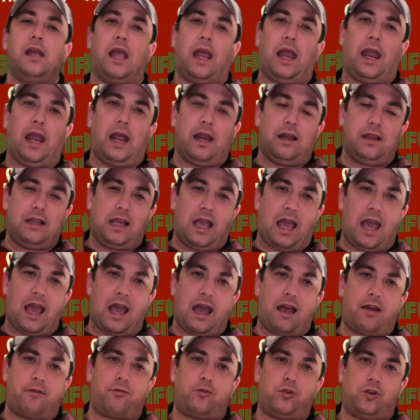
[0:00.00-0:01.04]
and the
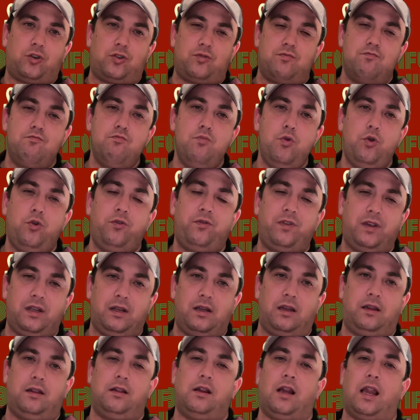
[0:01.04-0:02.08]
average movie
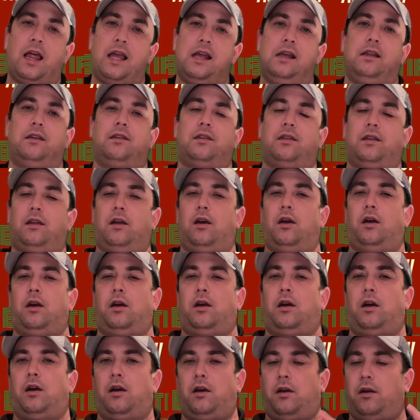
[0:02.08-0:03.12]
length
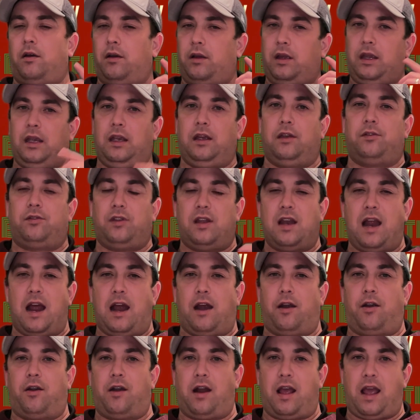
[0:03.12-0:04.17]
is an
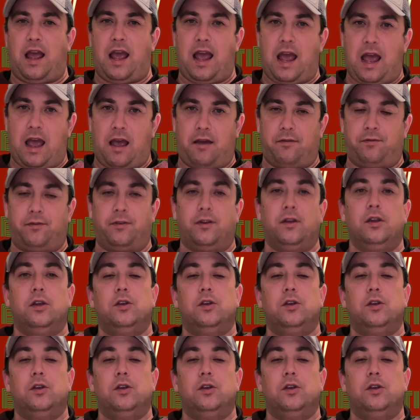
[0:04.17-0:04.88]
hour and a half.